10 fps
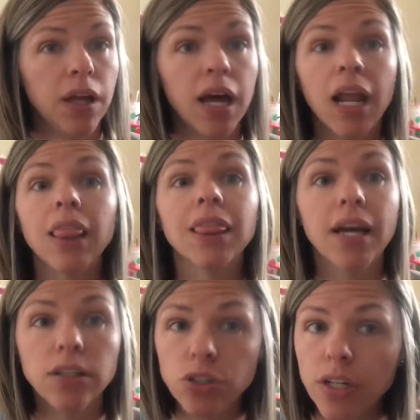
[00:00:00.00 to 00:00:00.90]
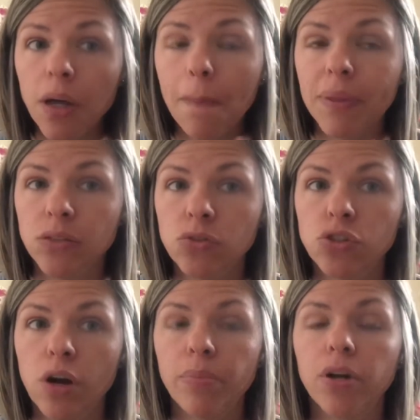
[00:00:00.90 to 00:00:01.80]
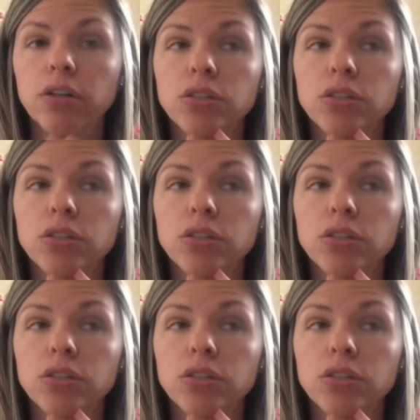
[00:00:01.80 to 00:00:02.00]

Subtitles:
An electric pencil sharpener.